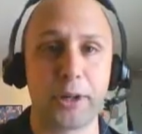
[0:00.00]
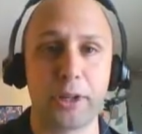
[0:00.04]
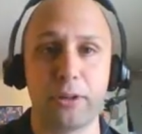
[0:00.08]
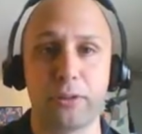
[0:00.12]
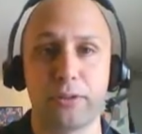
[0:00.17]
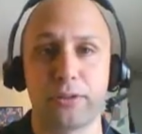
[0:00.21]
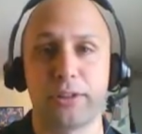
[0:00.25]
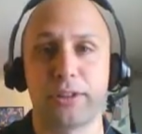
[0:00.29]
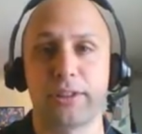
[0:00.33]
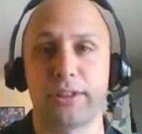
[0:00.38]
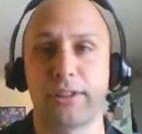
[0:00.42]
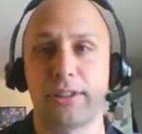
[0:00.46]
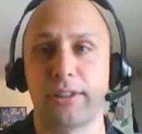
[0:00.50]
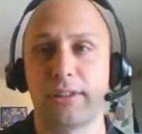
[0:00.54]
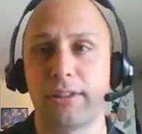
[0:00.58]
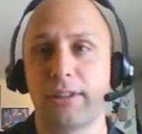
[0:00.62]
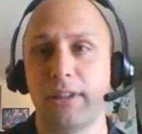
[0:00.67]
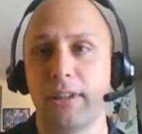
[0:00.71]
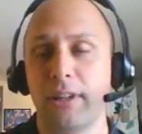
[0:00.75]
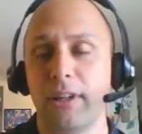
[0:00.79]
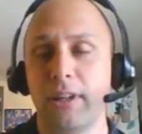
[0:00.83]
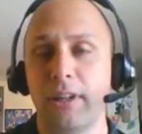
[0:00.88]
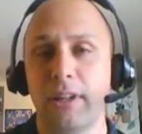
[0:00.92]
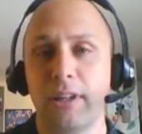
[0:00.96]
uses this
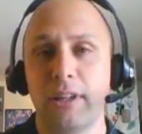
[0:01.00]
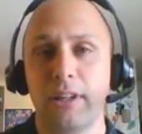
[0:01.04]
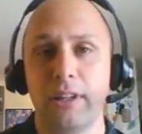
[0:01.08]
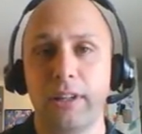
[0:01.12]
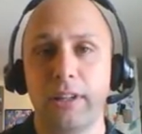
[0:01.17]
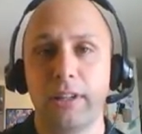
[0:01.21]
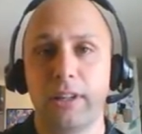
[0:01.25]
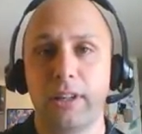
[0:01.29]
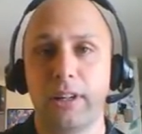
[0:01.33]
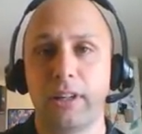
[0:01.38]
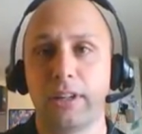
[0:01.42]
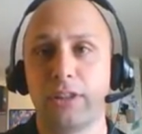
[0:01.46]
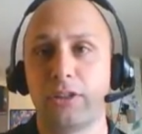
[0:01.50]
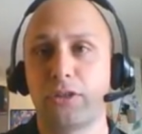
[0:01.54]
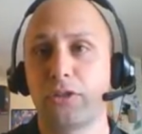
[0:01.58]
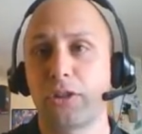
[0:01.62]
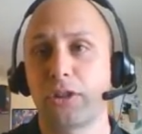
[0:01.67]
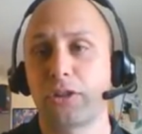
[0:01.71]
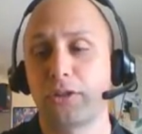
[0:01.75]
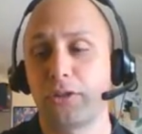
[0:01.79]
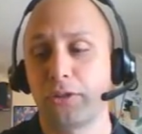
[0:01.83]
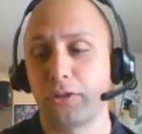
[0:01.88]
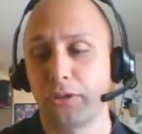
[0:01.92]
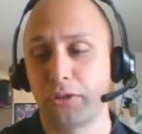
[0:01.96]

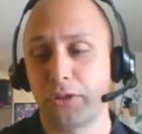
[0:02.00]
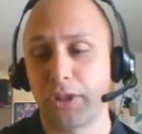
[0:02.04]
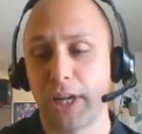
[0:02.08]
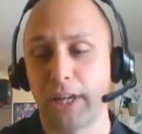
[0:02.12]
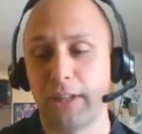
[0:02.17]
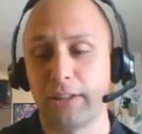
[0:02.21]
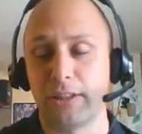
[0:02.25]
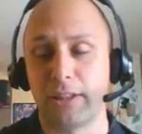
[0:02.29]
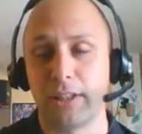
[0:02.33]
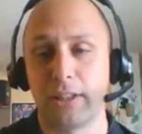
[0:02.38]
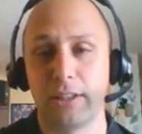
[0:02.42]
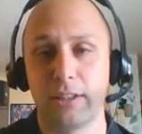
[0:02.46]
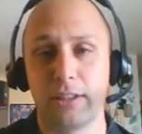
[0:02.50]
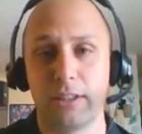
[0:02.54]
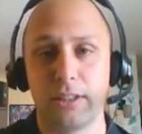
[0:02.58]
instructional strategy.